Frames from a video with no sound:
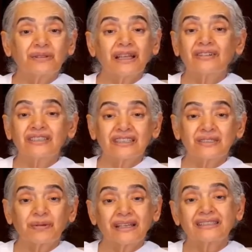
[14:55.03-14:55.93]
without
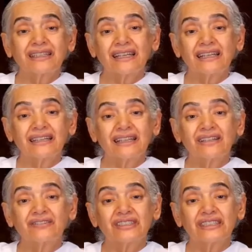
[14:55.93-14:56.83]
expecting
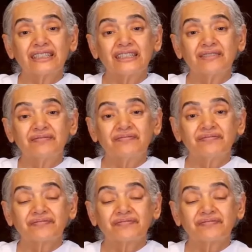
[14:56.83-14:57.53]
anything in return.